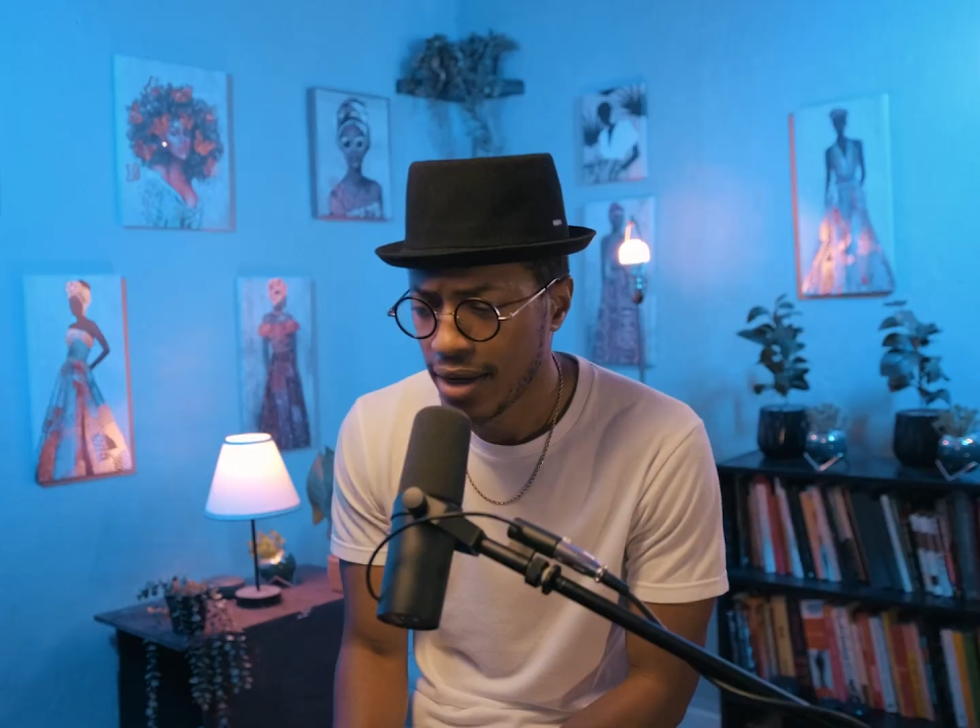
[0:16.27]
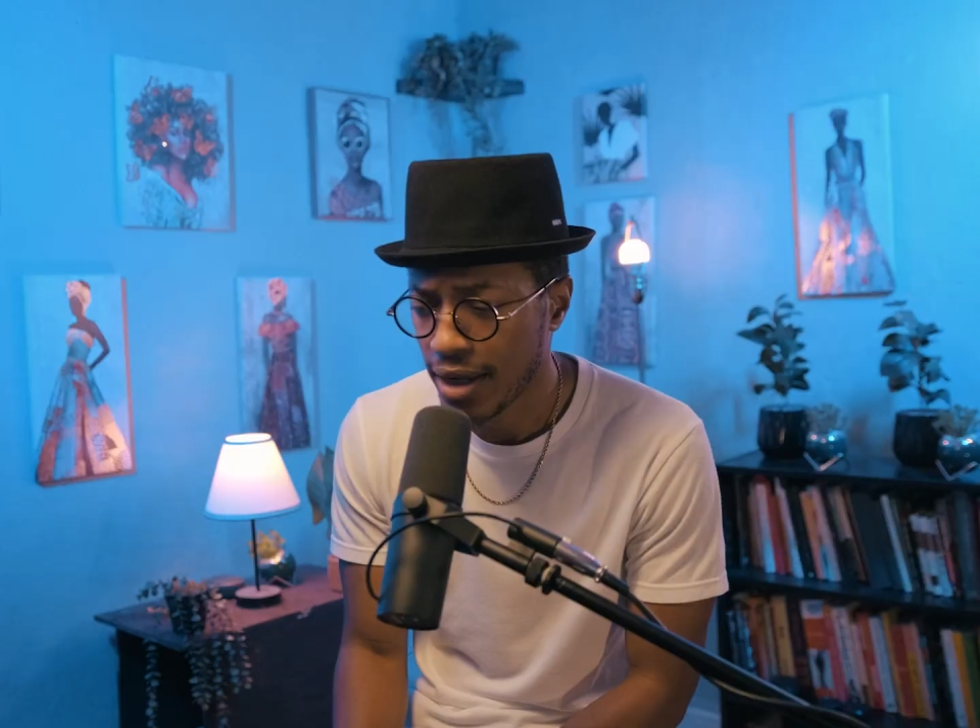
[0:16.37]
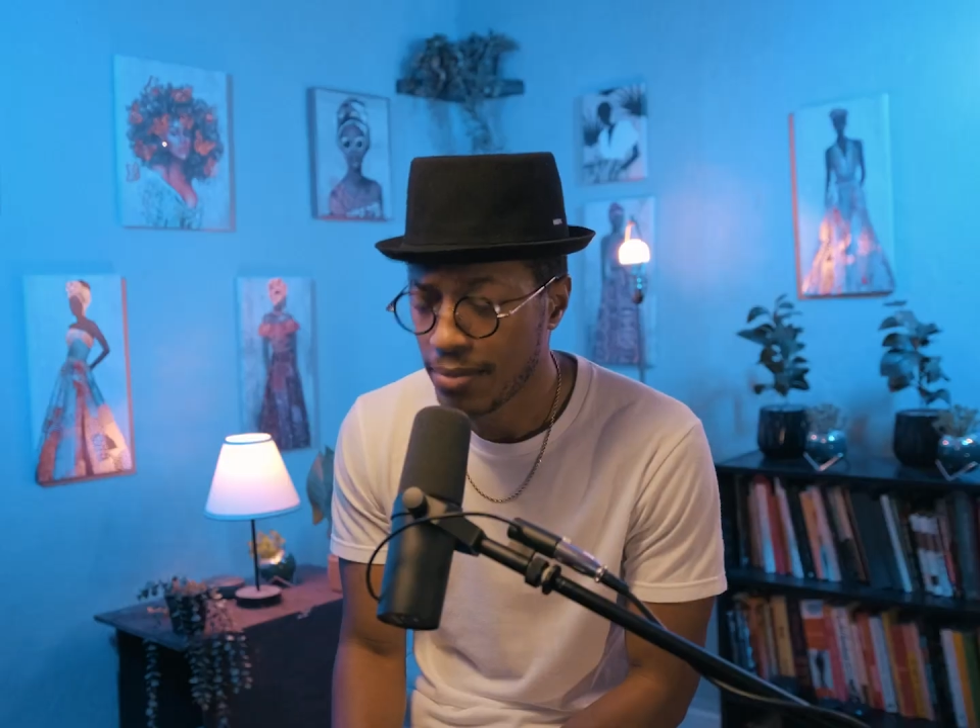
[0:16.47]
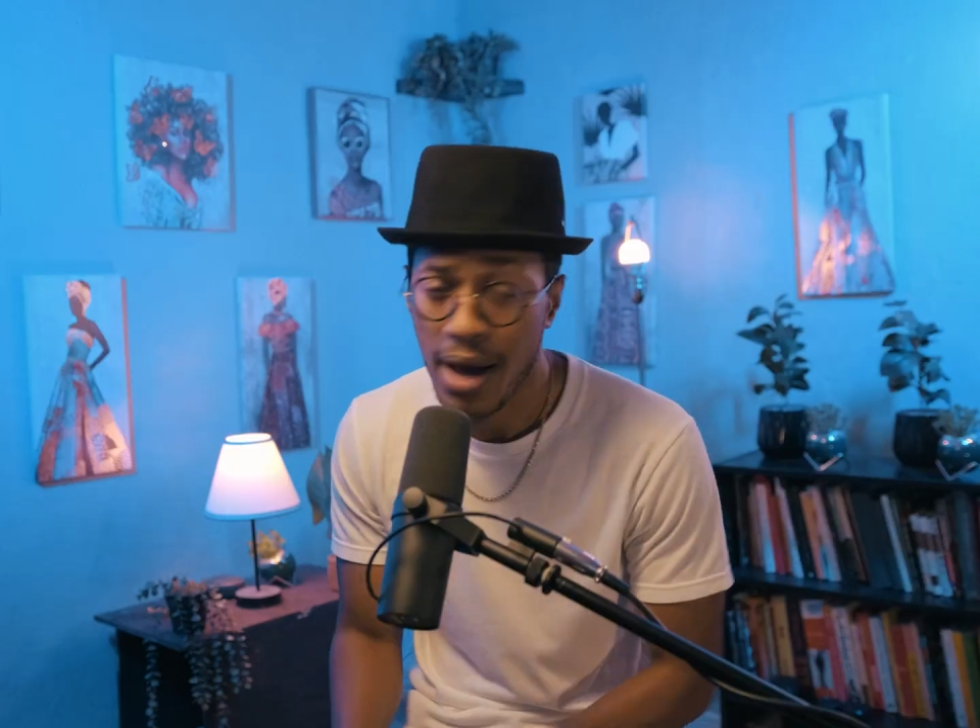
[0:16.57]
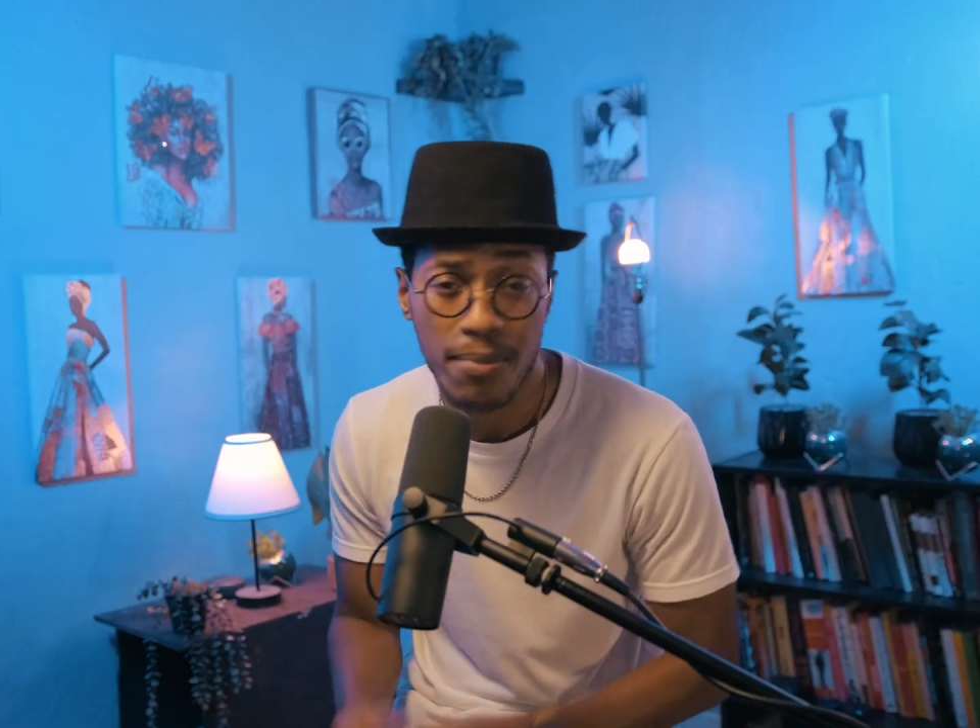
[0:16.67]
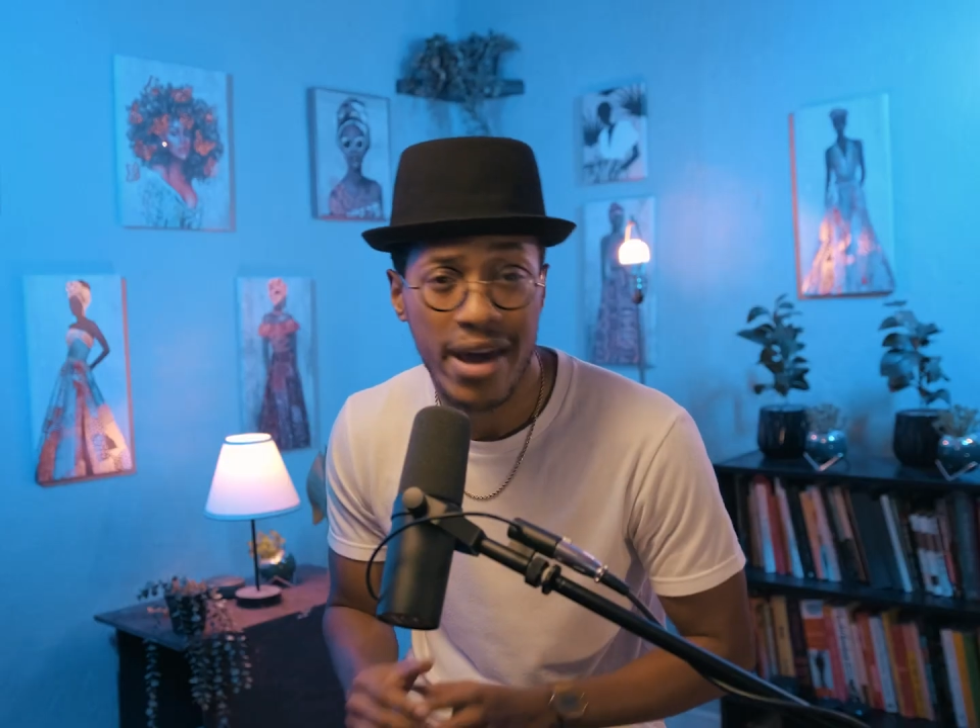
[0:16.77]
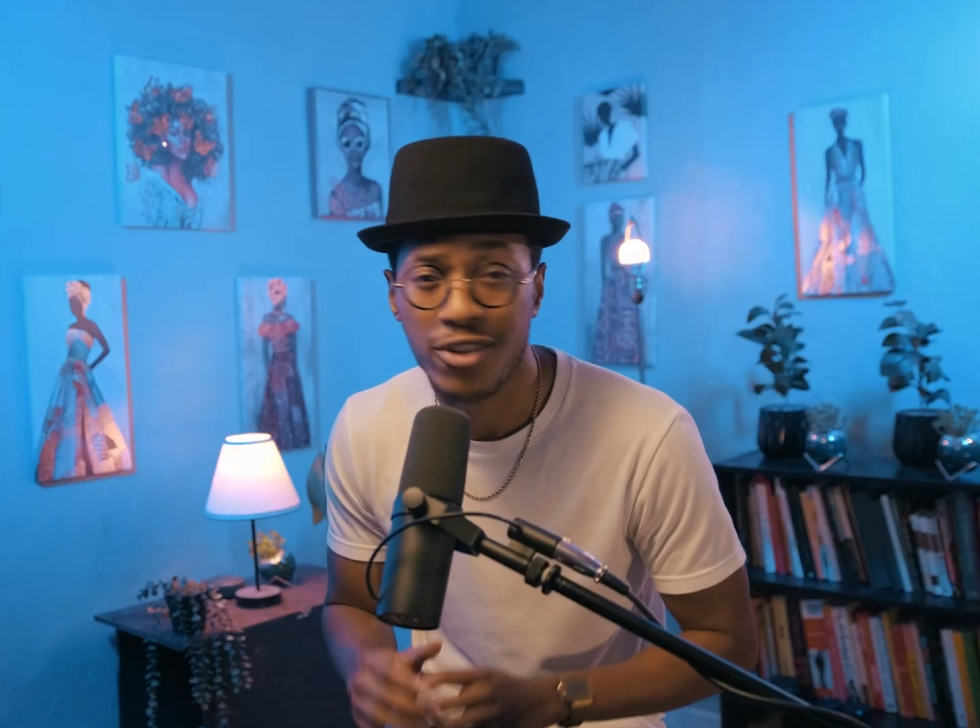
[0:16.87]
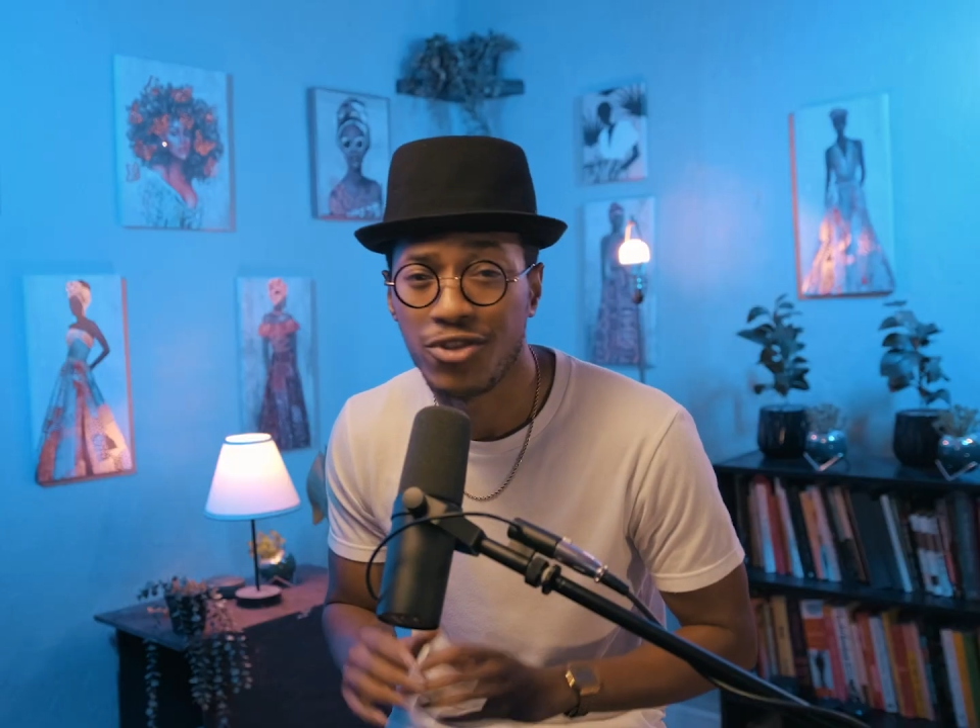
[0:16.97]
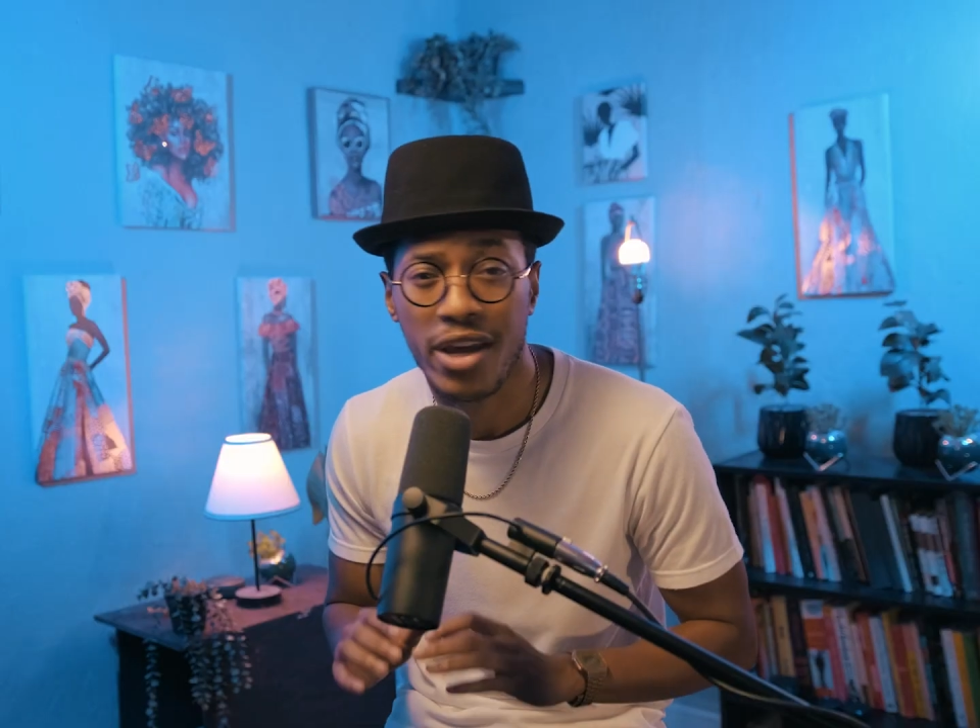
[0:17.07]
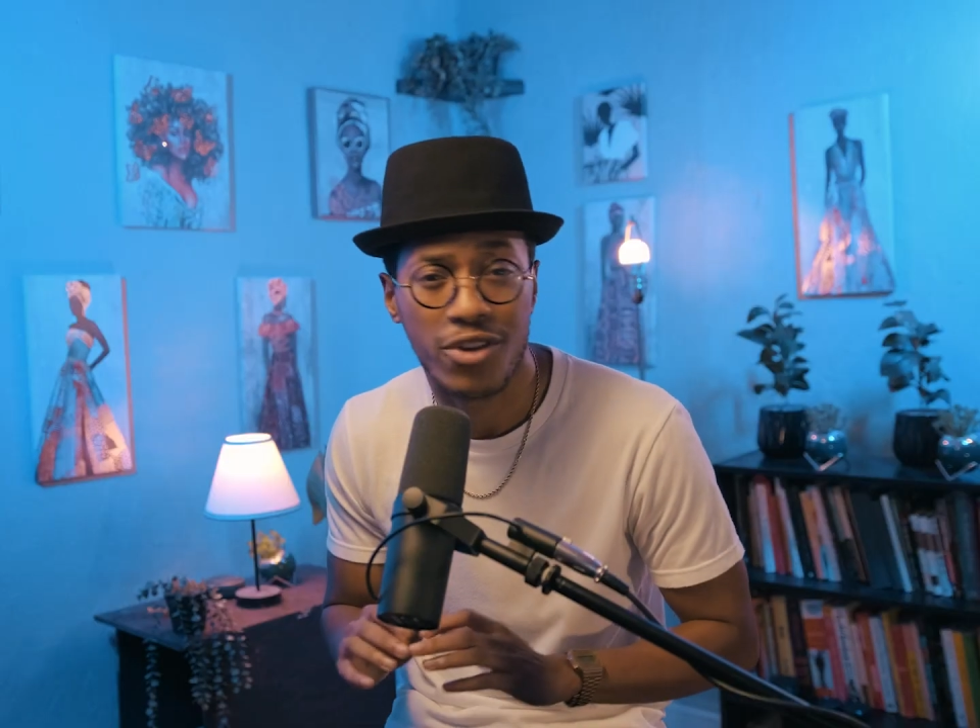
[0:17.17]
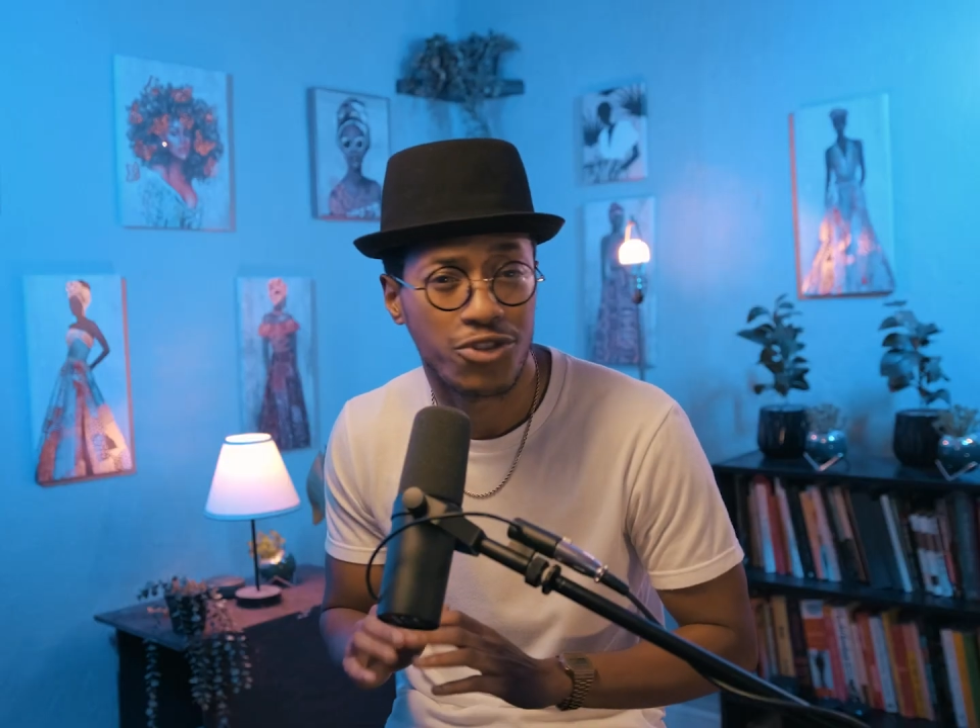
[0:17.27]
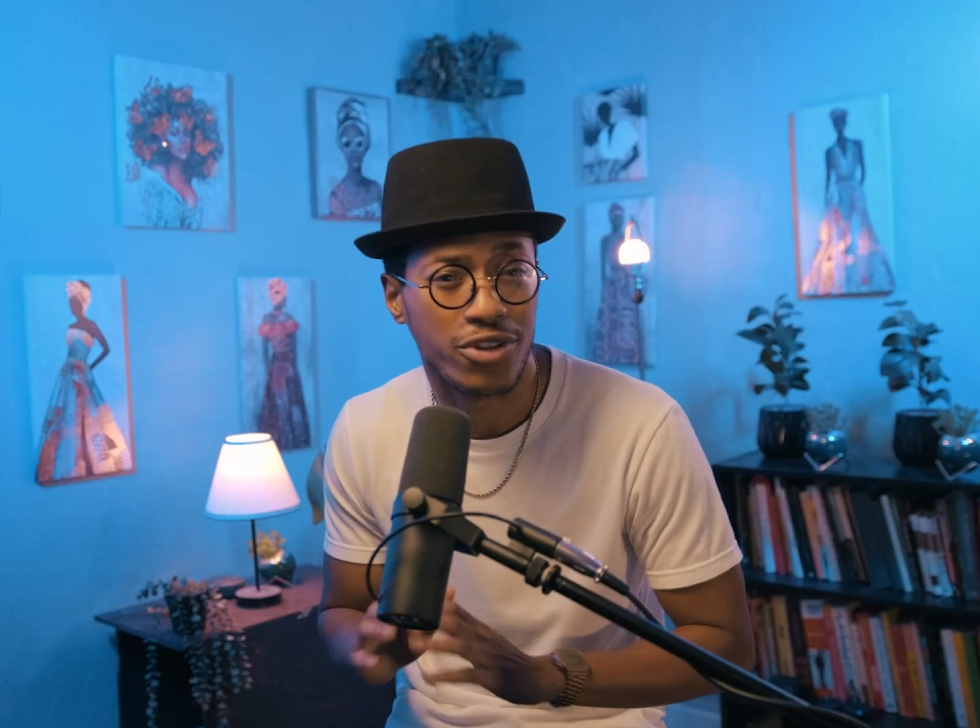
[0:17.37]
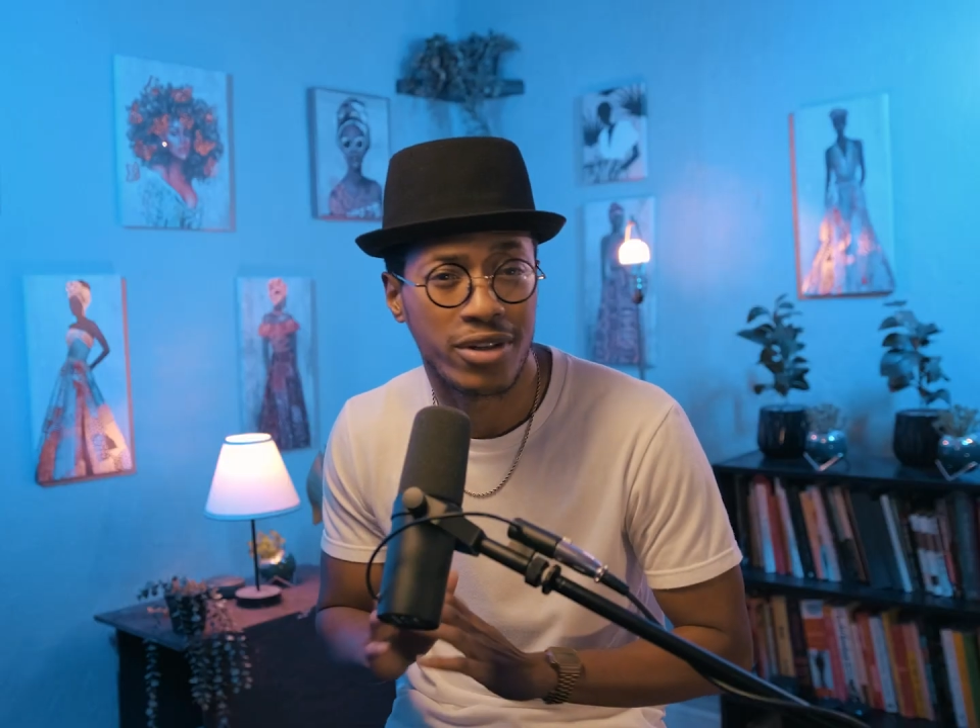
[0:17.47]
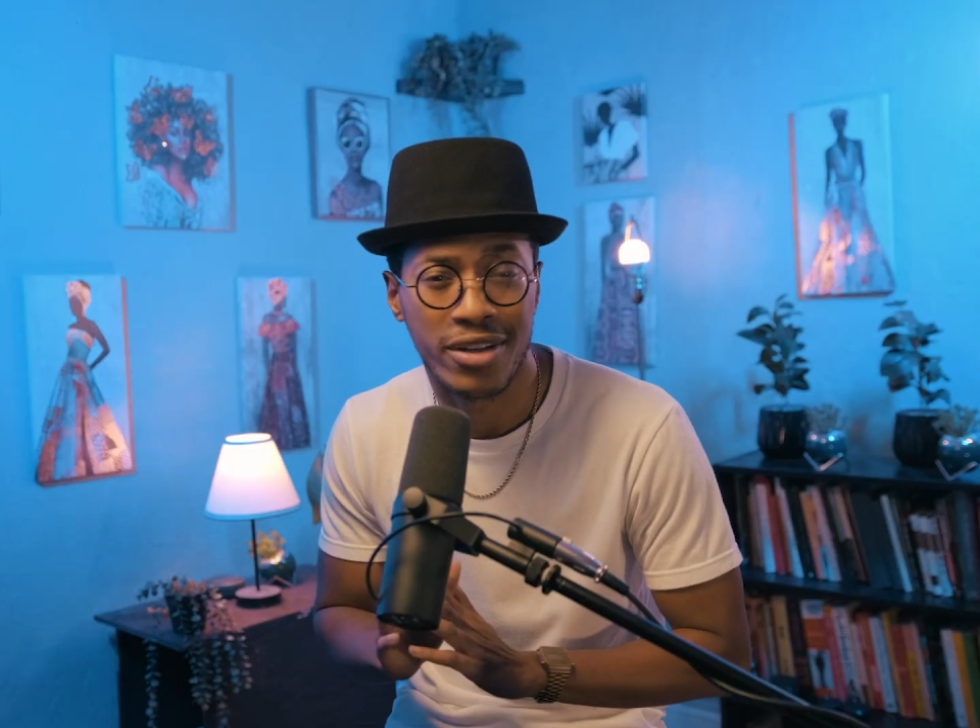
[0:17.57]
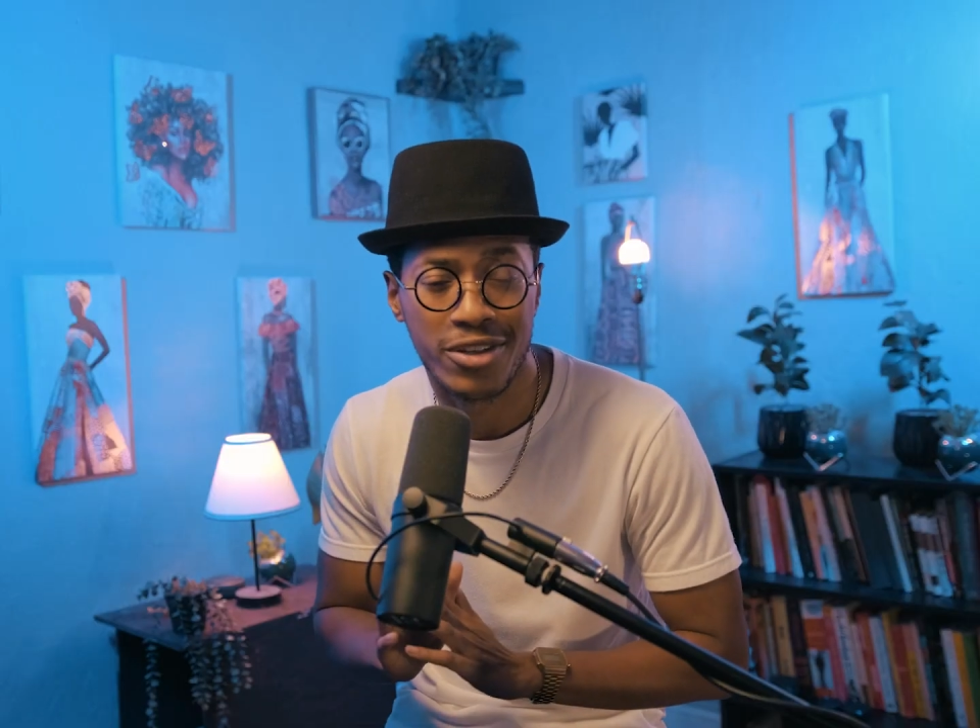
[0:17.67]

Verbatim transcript: And my imagination